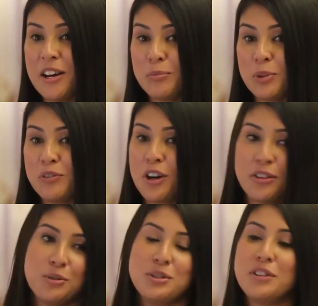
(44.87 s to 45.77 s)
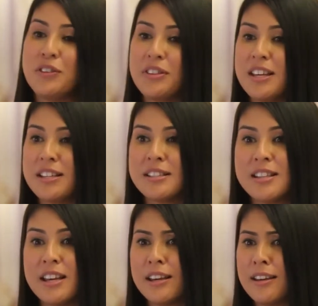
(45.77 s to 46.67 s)
We've gone through different
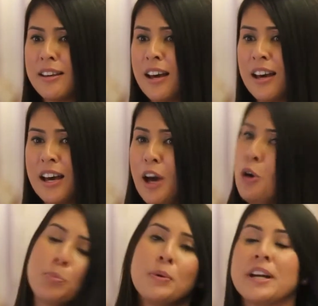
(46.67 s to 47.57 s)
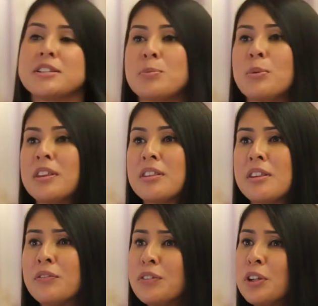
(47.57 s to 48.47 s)
things like outbreaks with
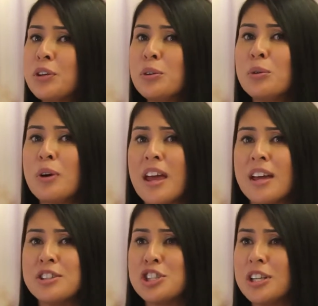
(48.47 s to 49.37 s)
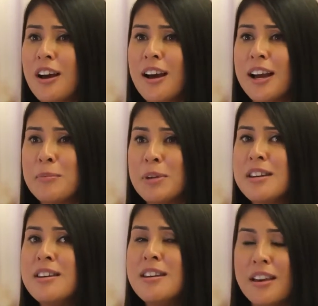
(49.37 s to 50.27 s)
the flu and GI,
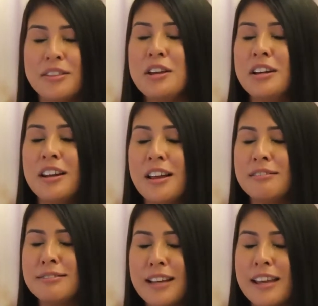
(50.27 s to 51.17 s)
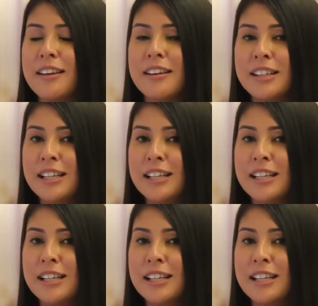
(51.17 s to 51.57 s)
but nothing like